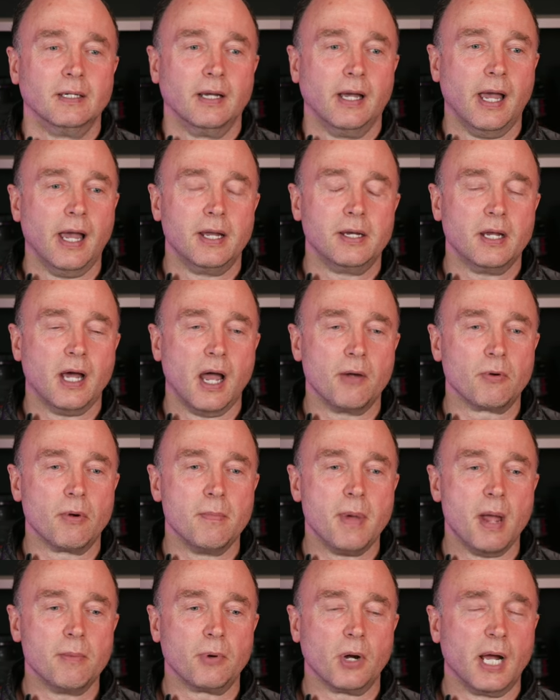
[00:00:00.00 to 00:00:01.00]
And I
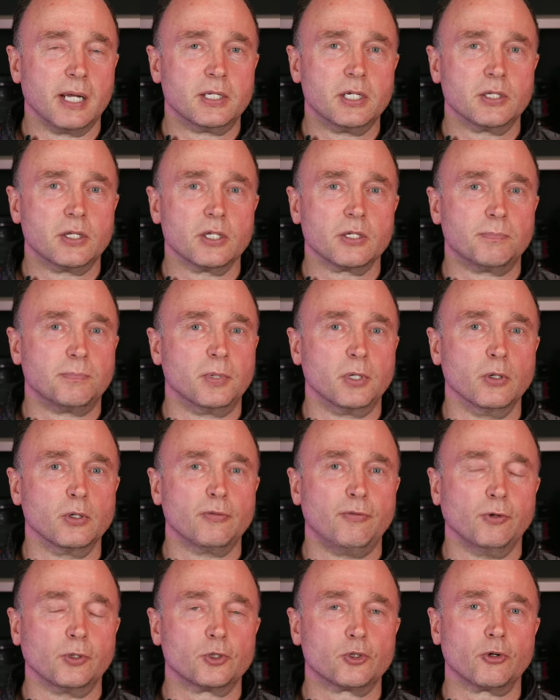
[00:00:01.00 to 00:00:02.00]
remember I did this
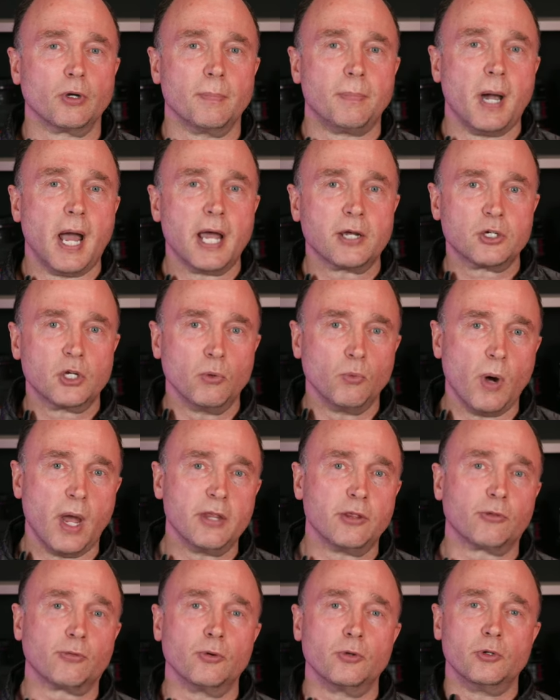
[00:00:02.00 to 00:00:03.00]
beautiful trip. I actually
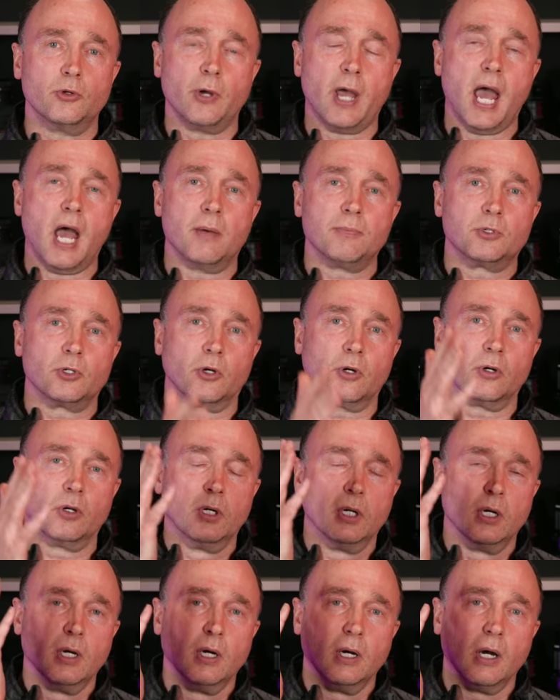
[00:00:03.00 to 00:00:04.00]
went through New Hampshire,
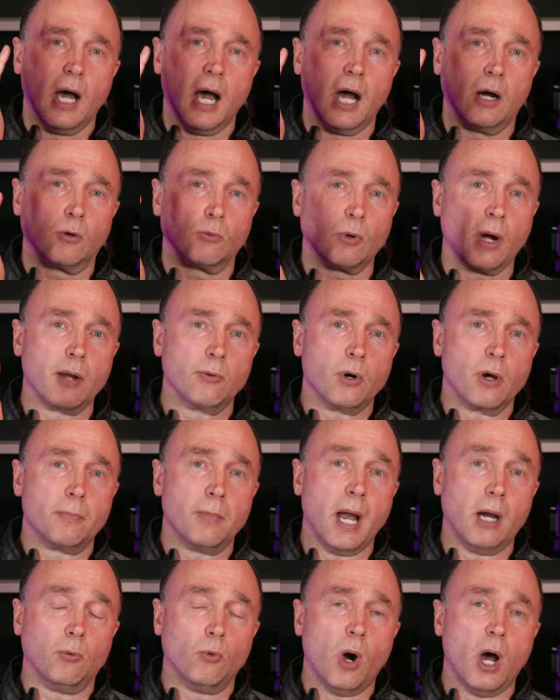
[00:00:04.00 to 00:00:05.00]
right where
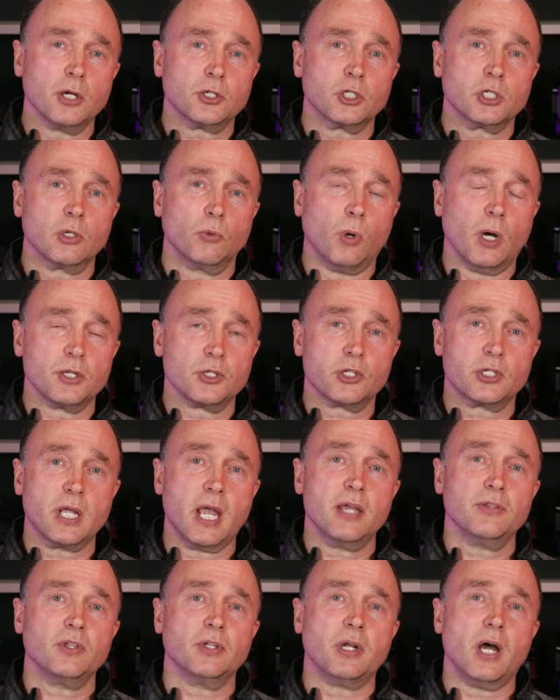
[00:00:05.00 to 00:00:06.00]
Mount Washington was,
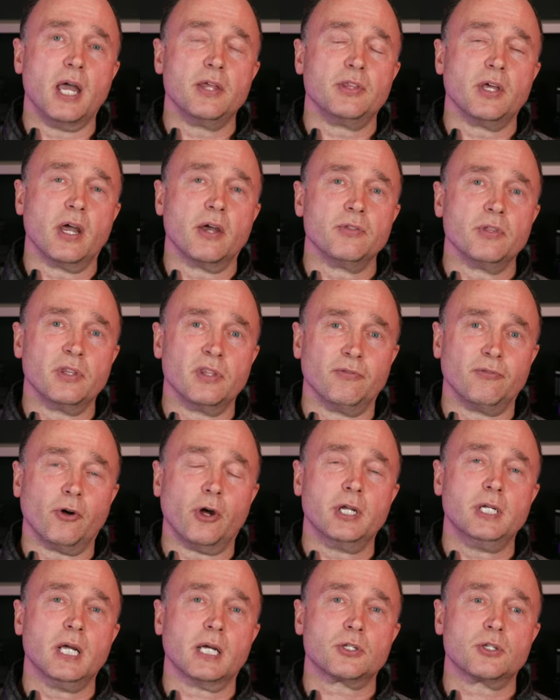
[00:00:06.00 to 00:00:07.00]
stayed the night there, and then the
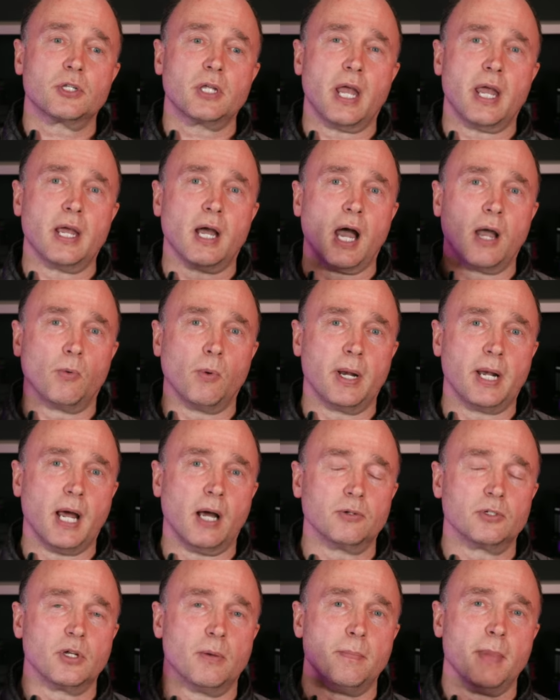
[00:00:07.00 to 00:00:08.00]
very next day I went
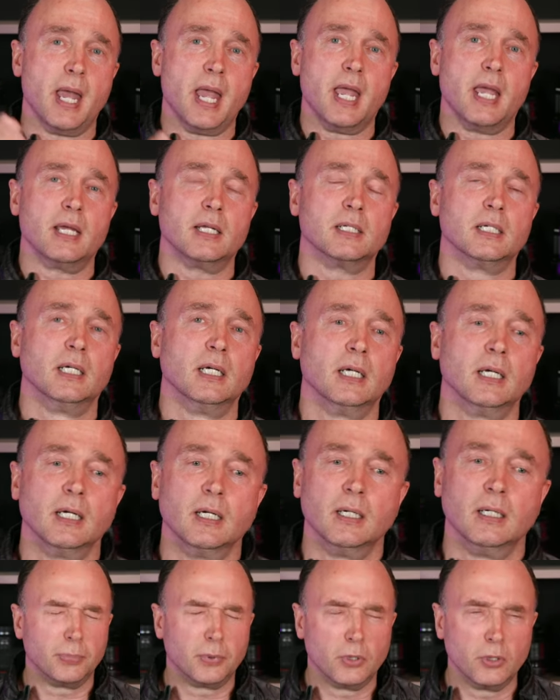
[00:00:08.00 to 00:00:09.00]
out to Maine.
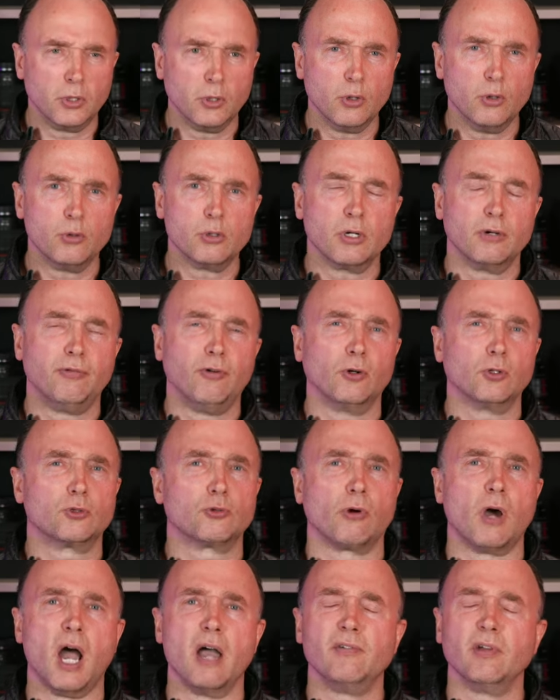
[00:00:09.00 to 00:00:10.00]
Beautiful
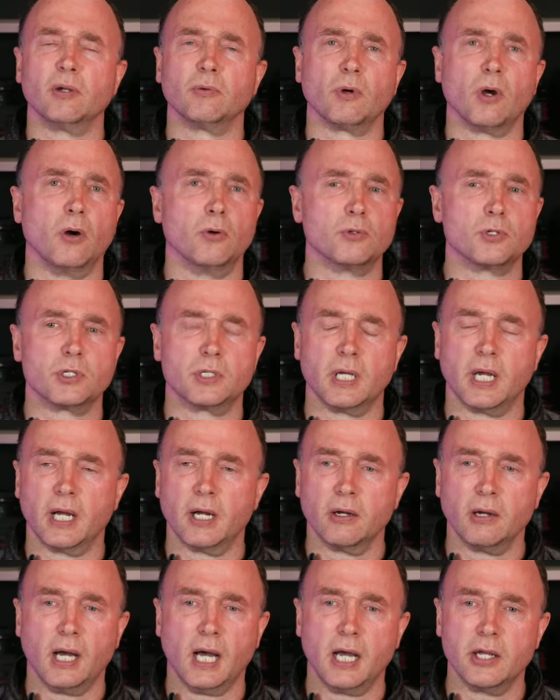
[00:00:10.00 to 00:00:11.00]
driving roads
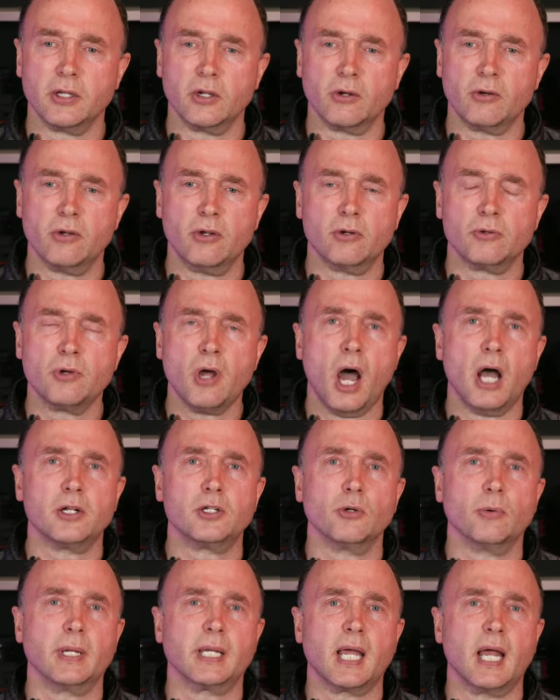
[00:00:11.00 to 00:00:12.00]
there. You're not
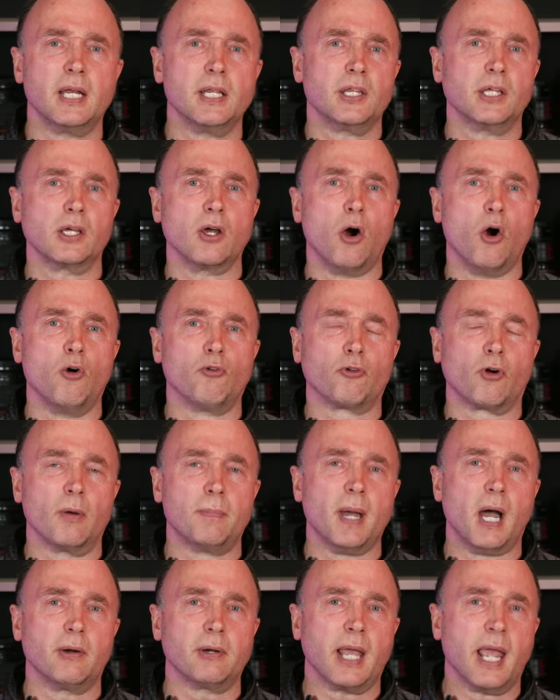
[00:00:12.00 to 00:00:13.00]
doing anything over
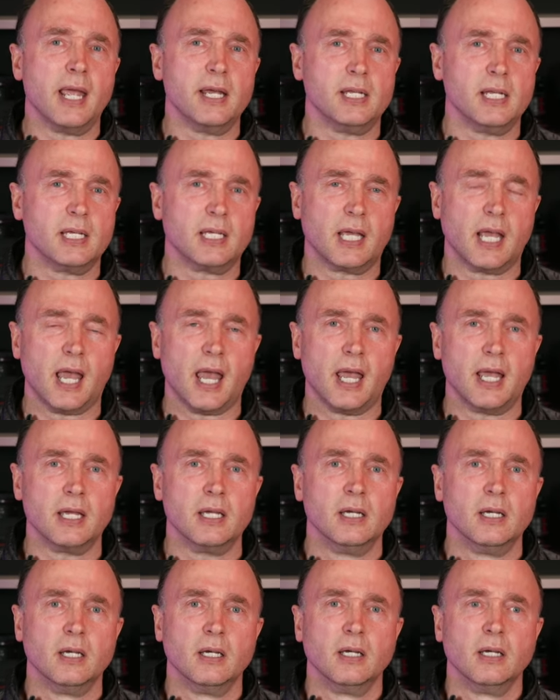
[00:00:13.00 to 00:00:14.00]
about
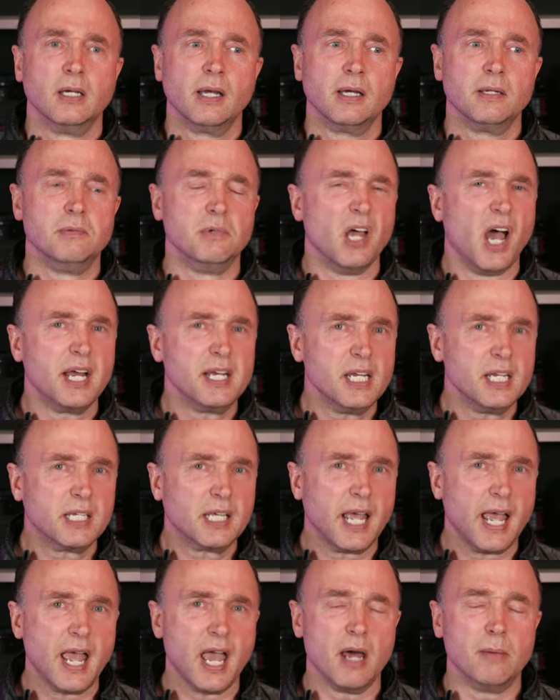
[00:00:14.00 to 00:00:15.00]
80K,
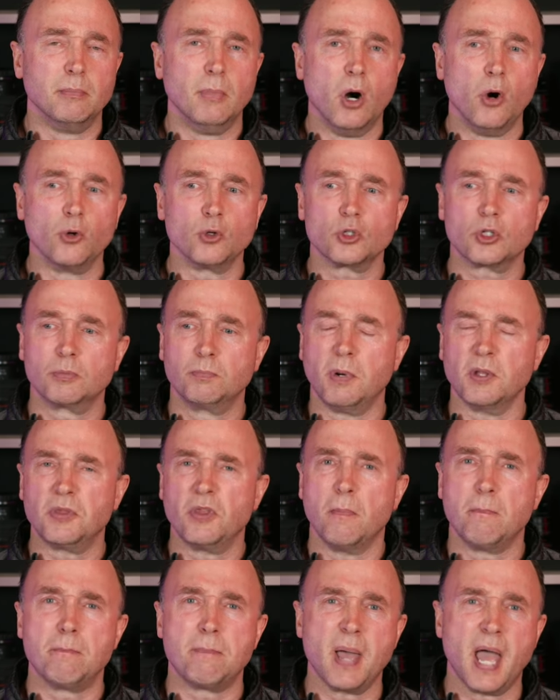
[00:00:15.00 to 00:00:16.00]
90K at most, but
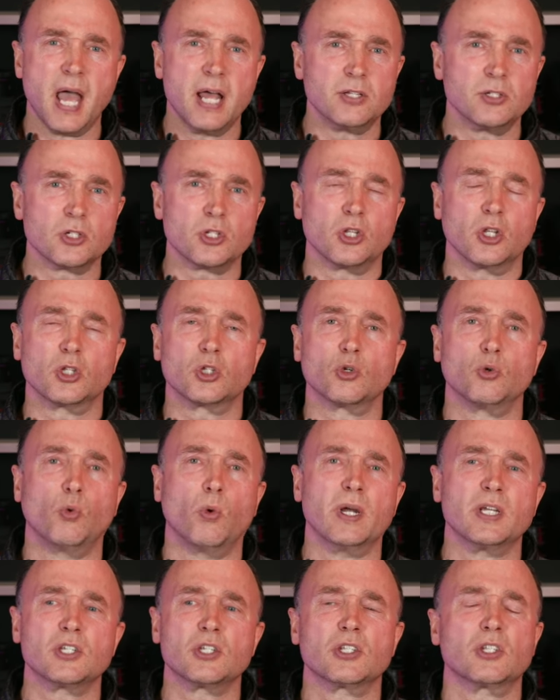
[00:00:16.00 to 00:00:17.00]
the bends, the
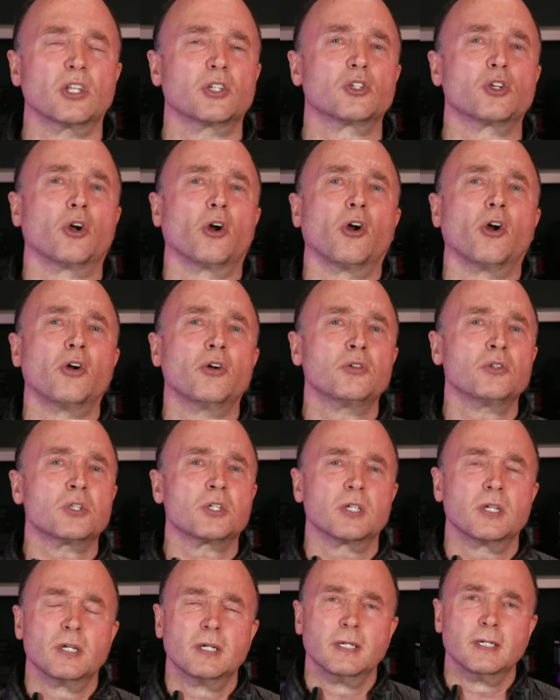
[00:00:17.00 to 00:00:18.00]
twists, the
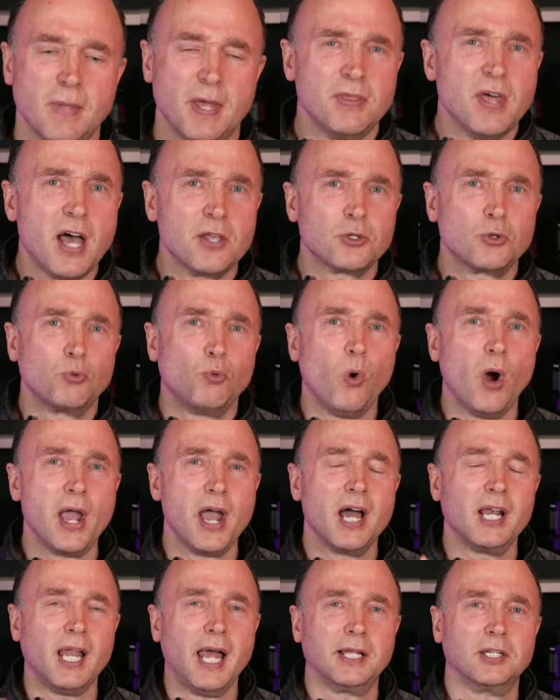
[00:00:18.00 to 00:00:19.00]
turns, And that's why
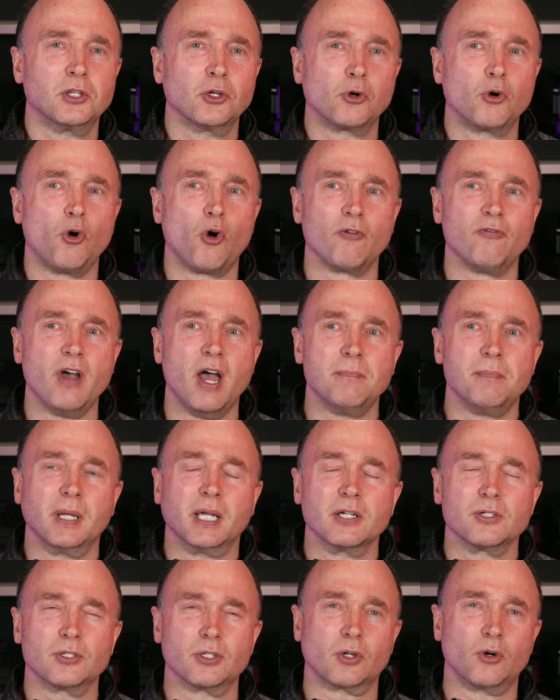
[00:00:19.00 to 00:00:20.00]
I like the Corvette,
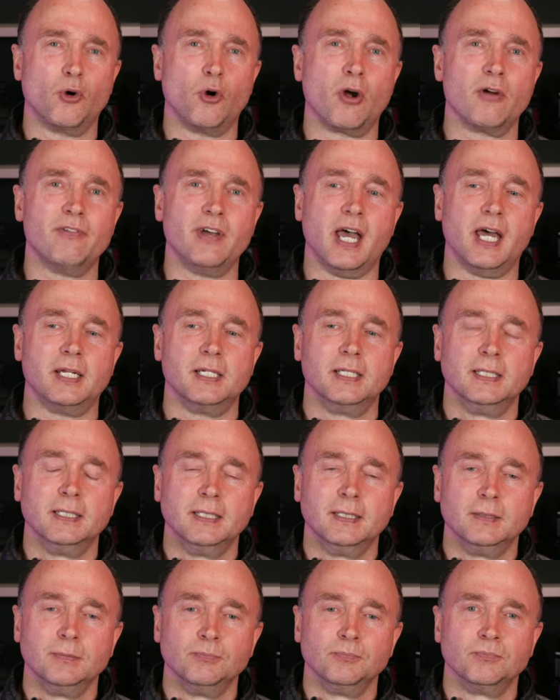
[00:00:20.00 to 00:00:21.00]
because the Corvette
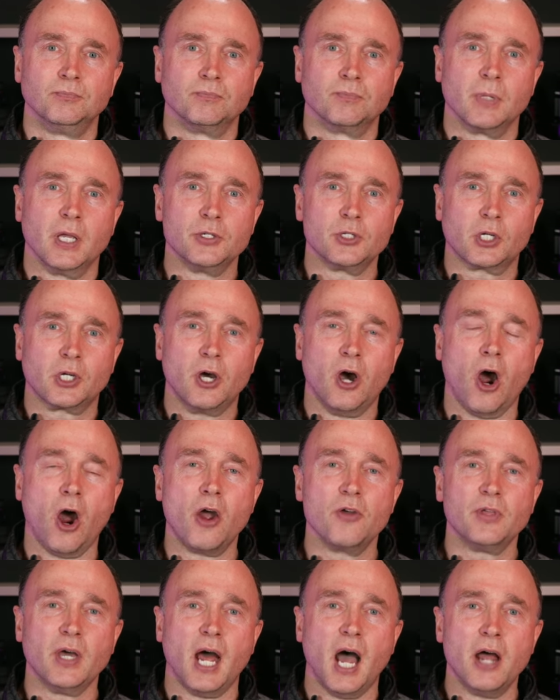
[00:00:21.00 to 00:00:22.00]
is a
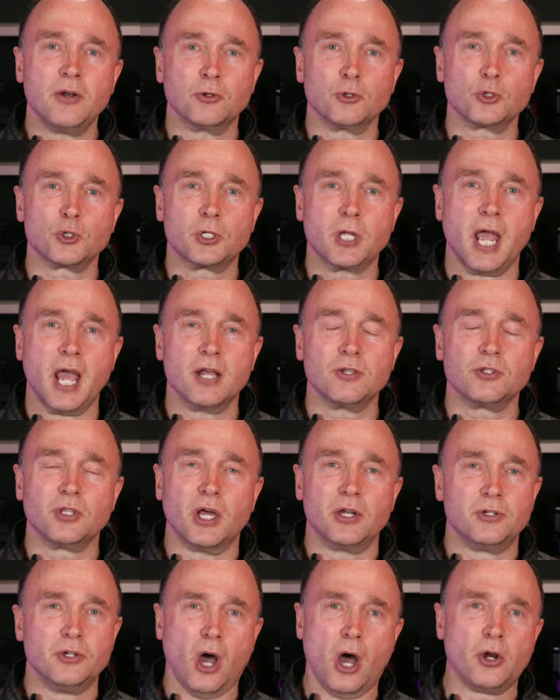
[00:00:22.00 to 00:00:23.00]
car that understands
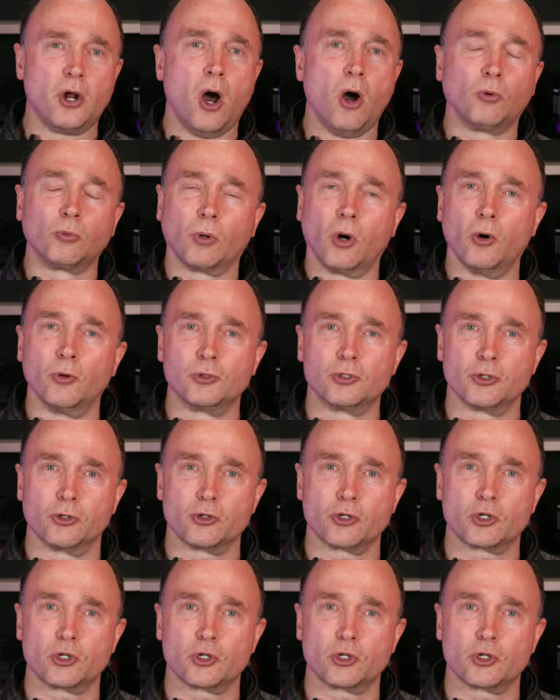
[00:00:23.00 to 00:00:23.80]
that not all roads are